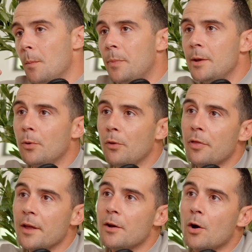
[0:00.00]
People
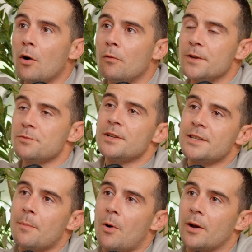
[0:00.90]
think of this real
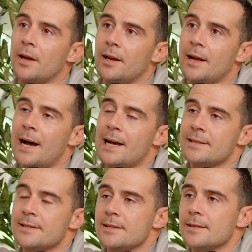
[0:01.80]
estate market
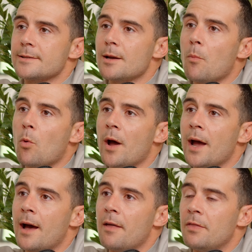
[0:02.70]
as
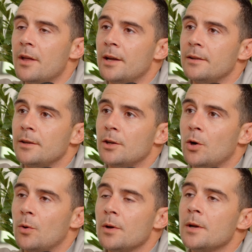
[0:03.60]
somewhere that,
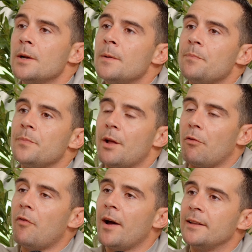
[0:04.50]
they'll
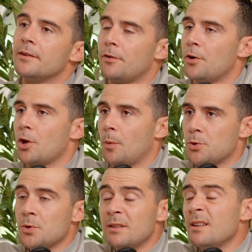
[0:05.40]
find a very good
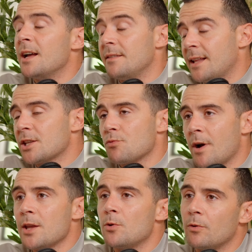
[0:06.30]
opportunity. And that's
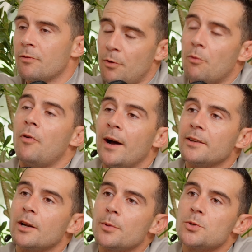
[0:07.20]
right, you'll find a
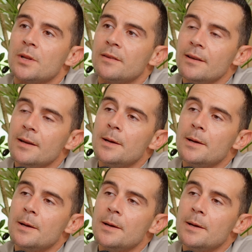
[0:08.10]
good opportunity.